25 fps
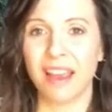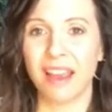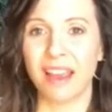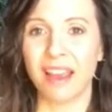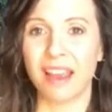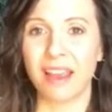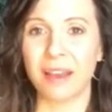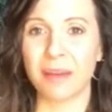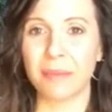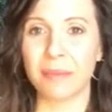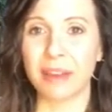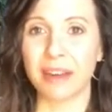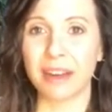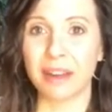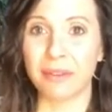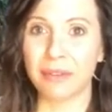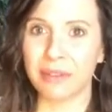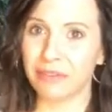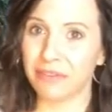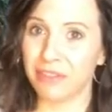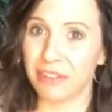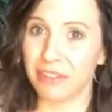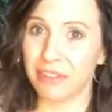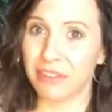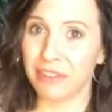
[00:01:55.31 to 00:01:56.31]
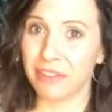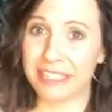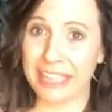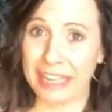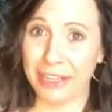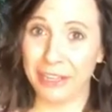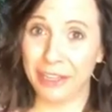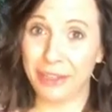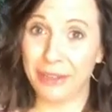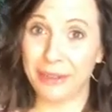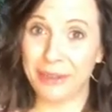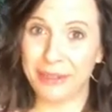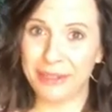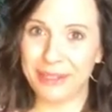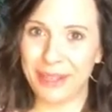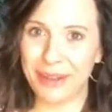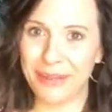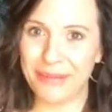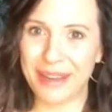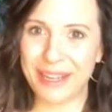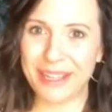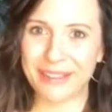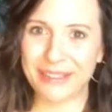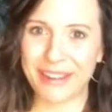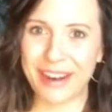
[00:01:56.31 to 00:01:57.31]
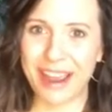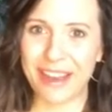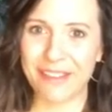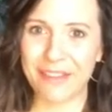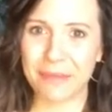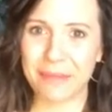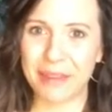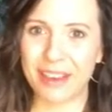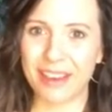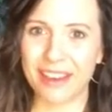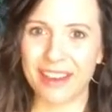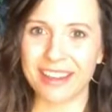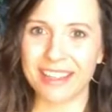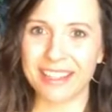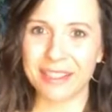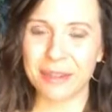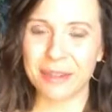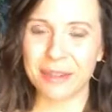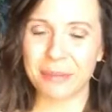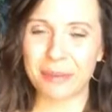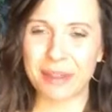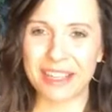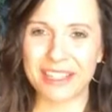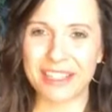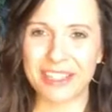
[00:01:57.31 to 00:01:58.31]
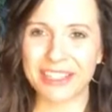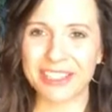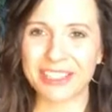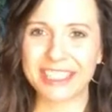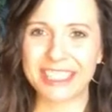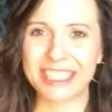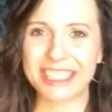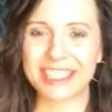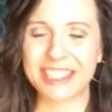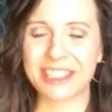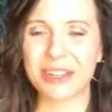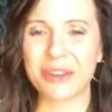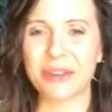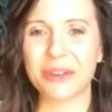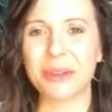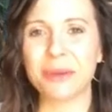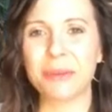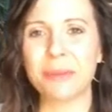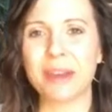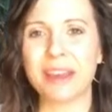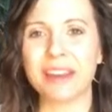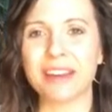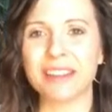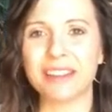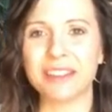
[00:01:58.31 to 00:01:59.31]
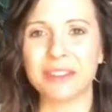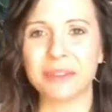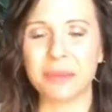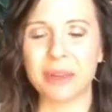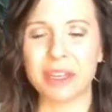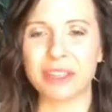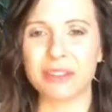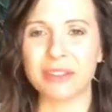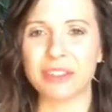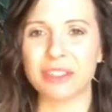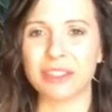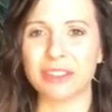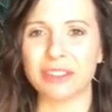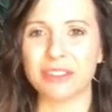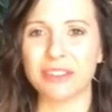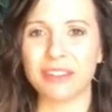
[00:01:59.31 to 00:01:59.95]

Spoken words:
And I want to first thank you so much for having me on. It's a pleasure to get to know you better and what you do.